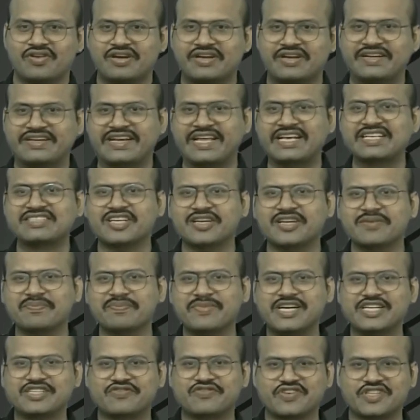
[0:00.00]
Tension
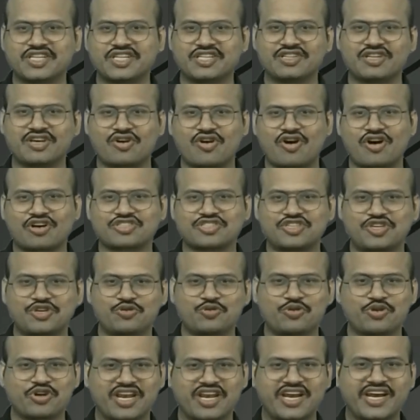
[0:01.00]
builds within the rocks due
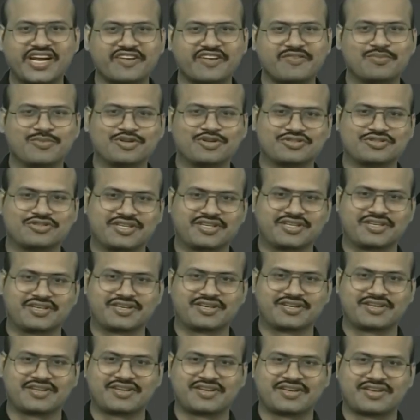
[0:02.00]
to relative
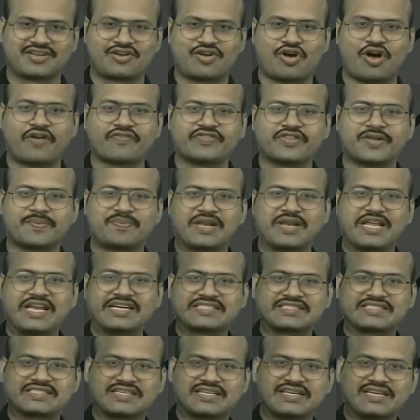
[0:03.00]
motion of the
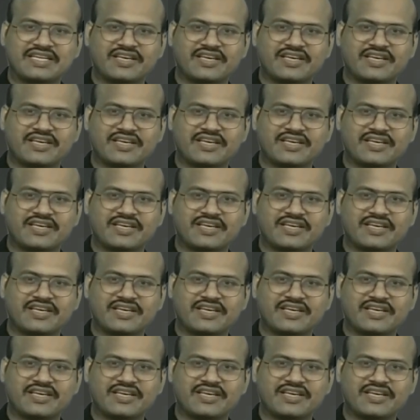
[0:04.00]
plates near